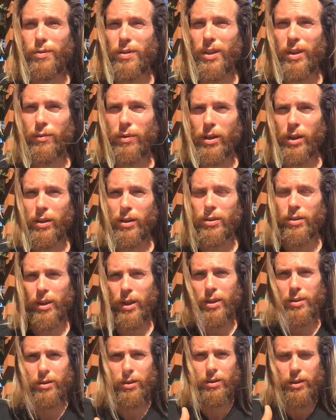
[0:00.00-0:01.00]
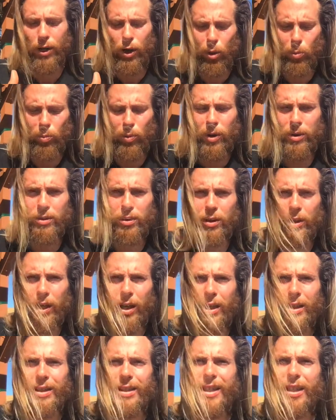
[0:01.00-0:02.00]
even. In this case, the terra preta kind
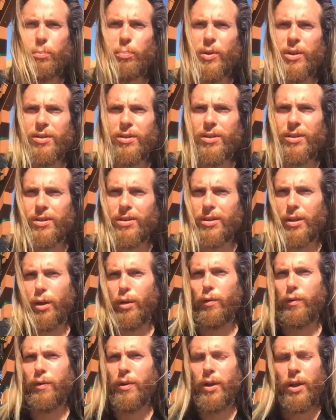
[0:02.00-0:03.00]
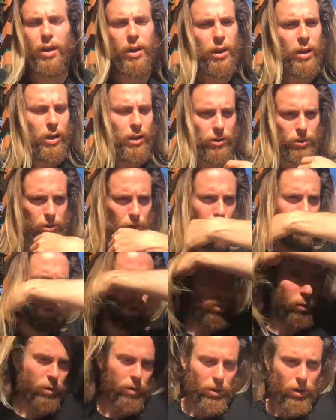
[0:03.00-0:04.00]
of deepens itself.
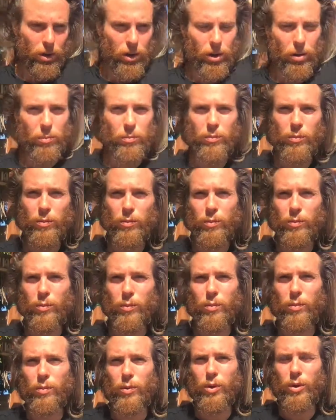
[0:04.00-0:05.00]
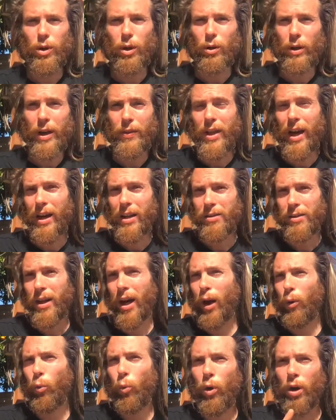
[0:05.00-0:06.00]
So, you know, and that is
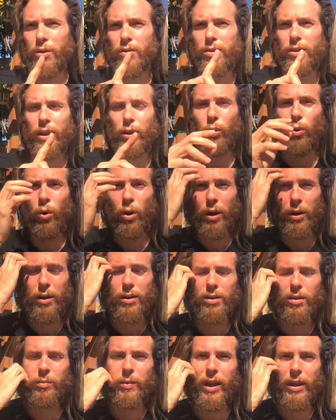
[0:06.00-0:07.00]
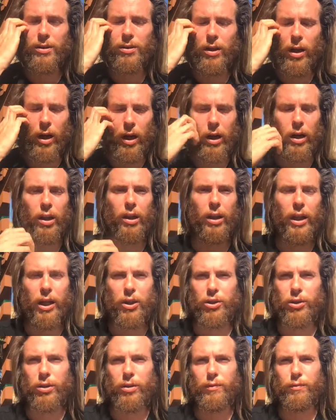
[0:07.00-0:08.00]
not one single organism. That's a
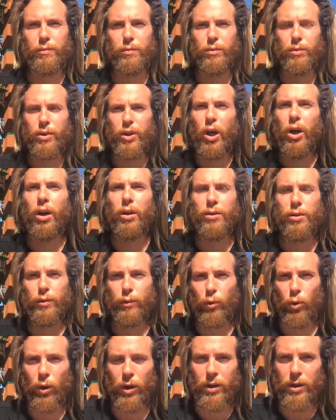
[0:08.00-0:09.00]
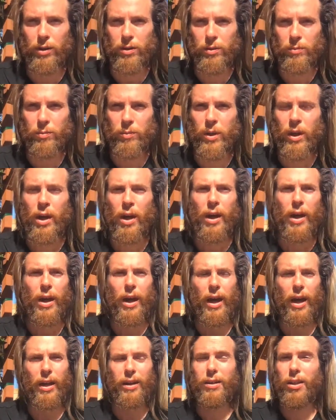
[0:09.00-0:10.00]
collection of tons of organisms
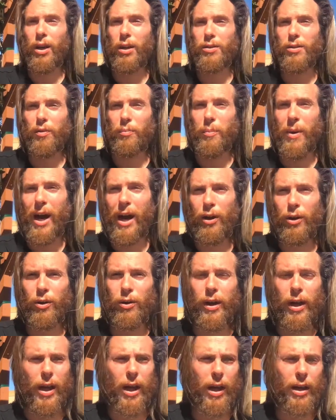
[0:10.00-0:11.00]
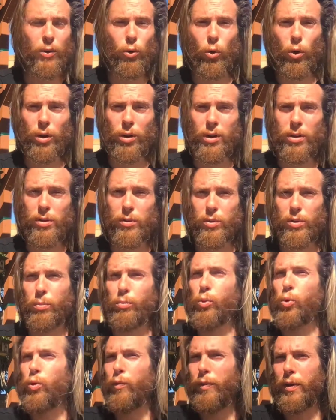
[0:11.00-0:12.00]
and tons of matter and organisms
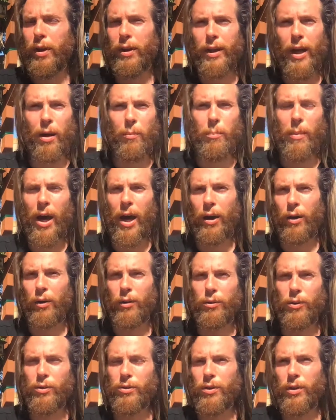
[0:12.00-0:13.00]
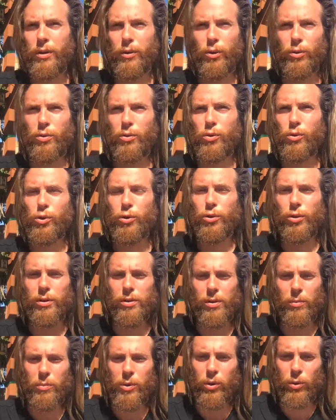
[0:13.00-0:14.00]
moving that matter and those nutrients
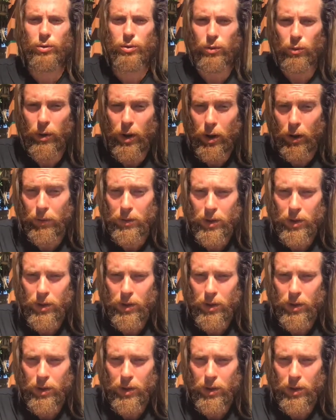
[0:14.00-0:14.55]
and minerals around.